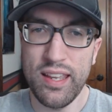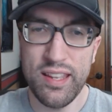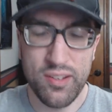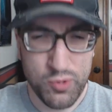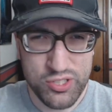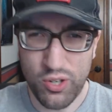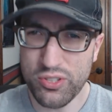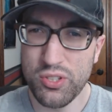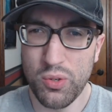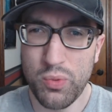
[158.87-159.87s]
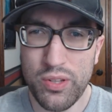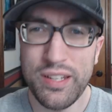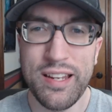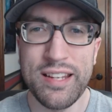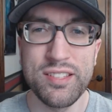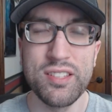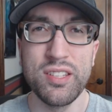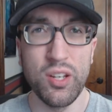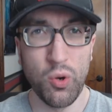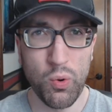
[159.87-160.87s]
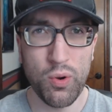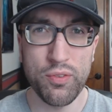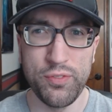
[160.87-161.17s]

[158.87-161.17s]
It was also really nice to see a horror